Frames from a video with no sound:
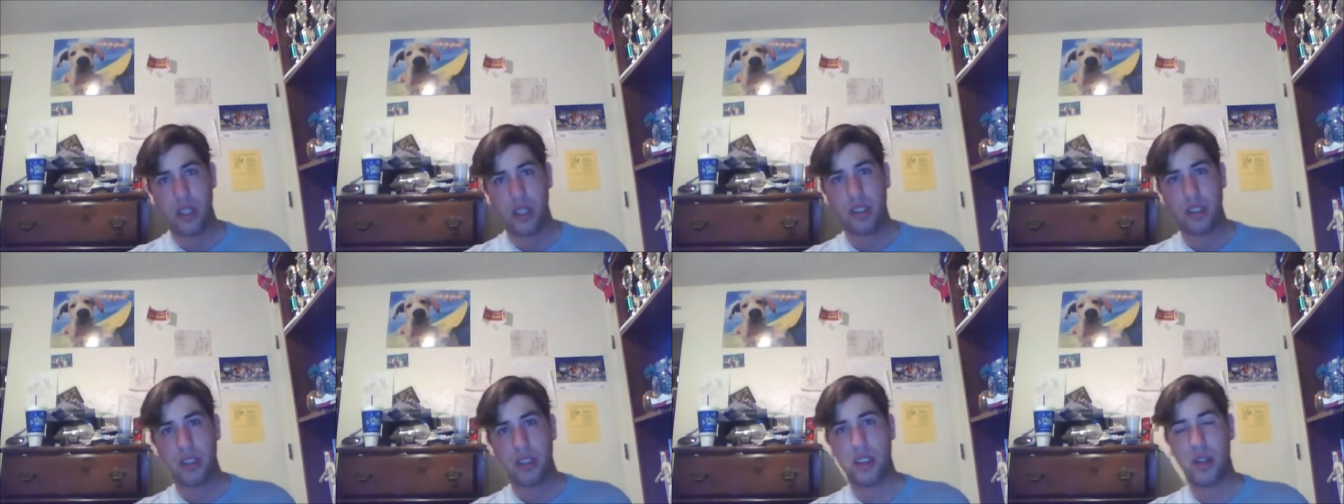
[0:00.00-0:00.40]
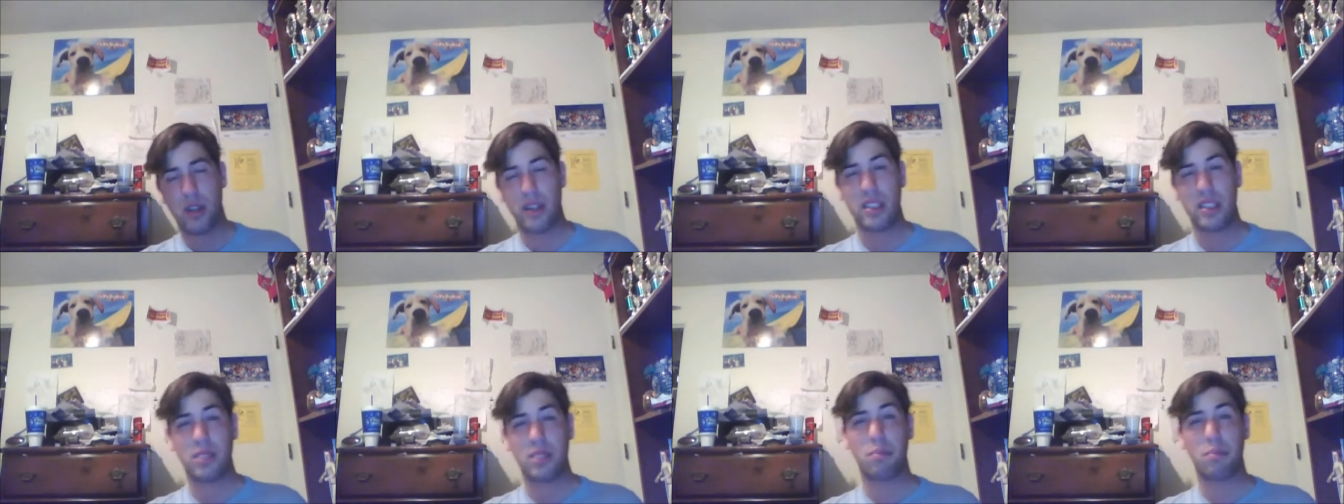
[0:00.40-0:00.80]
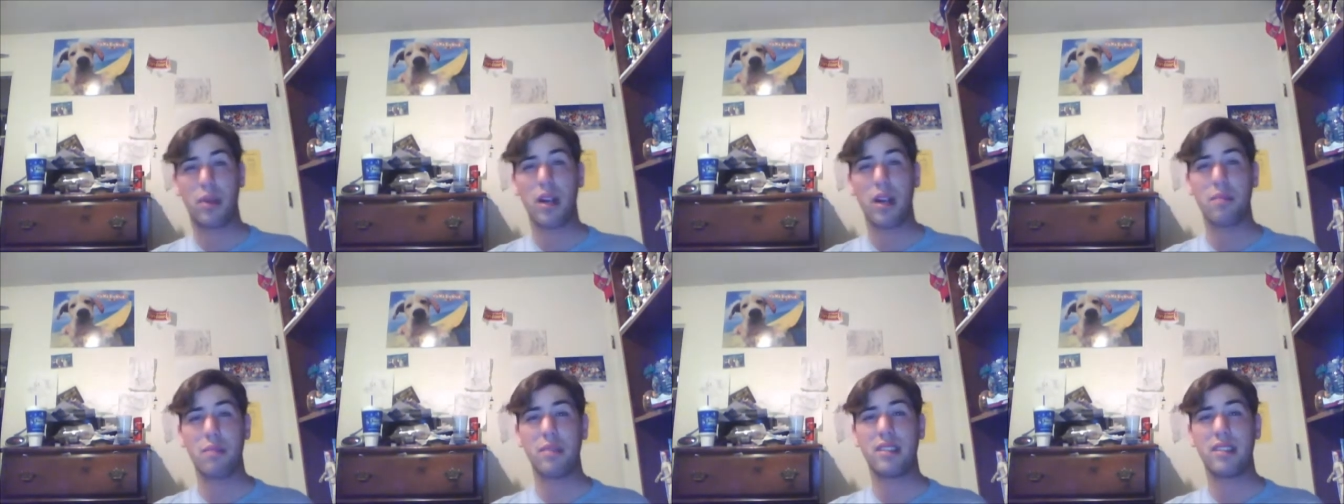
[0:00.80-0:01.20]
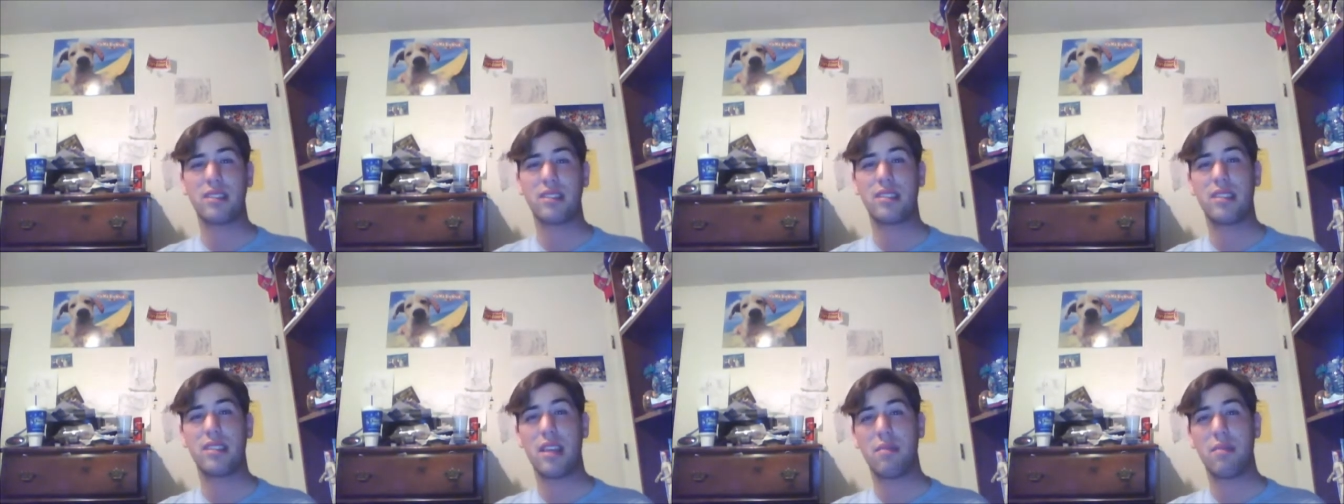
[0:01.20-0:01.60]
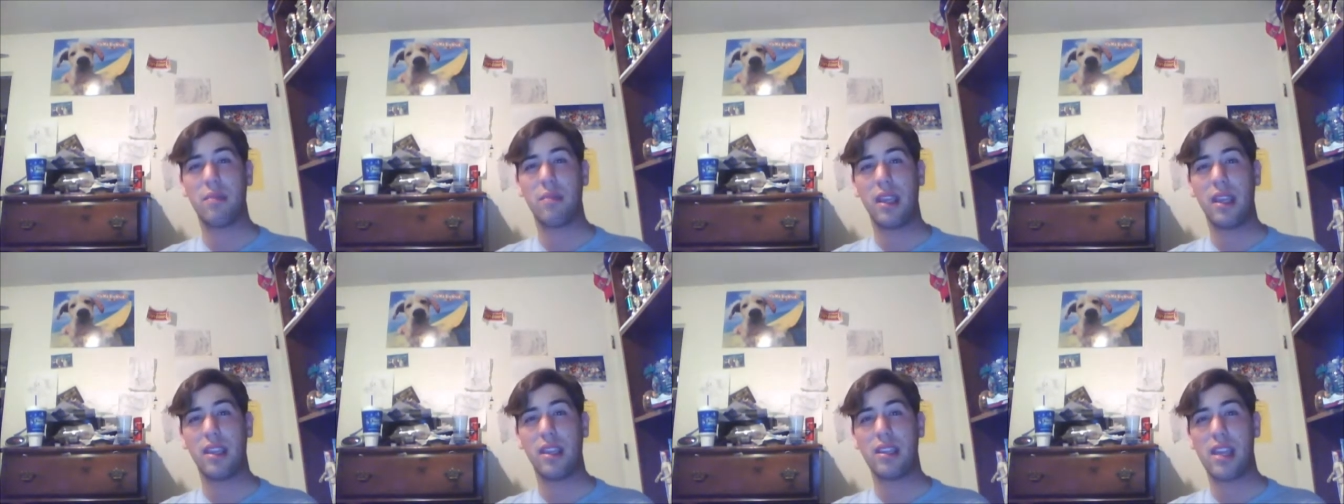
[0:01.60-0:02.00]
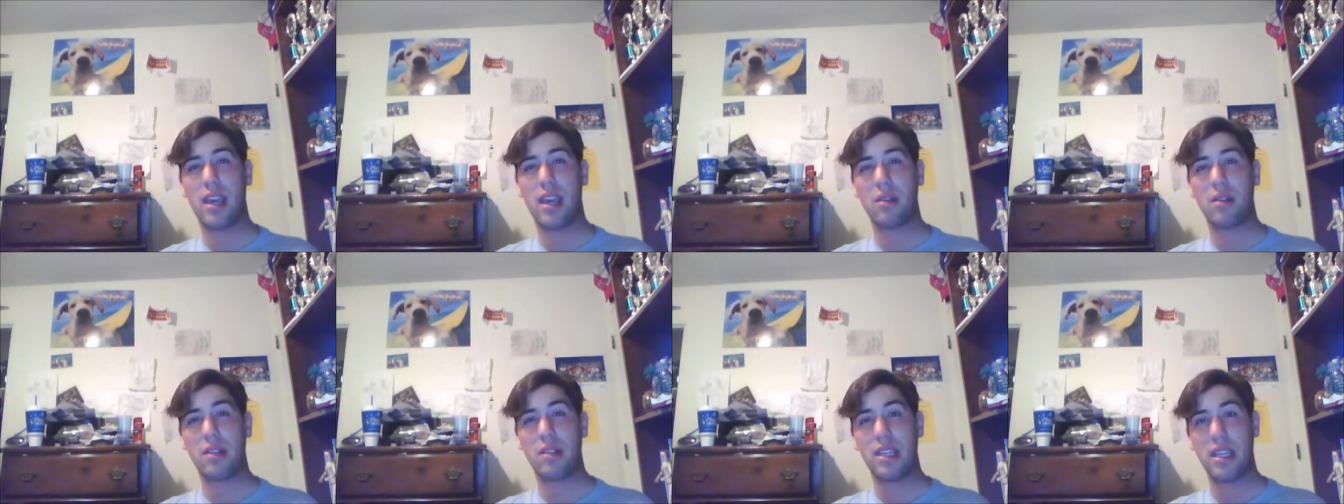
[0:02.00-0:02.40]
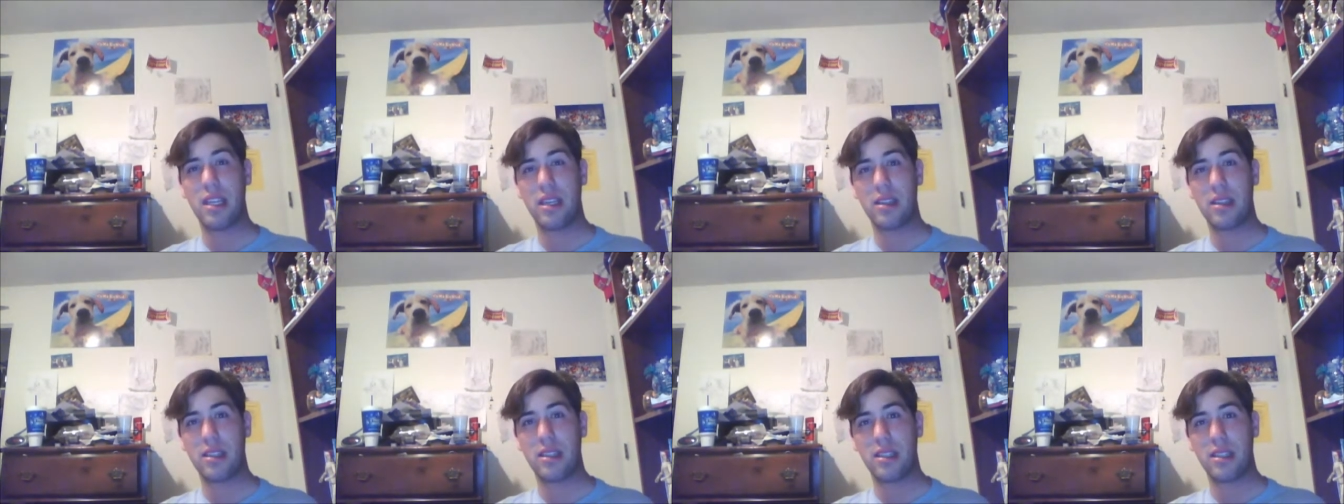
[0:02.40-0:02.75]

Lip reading: So the department sent me down here.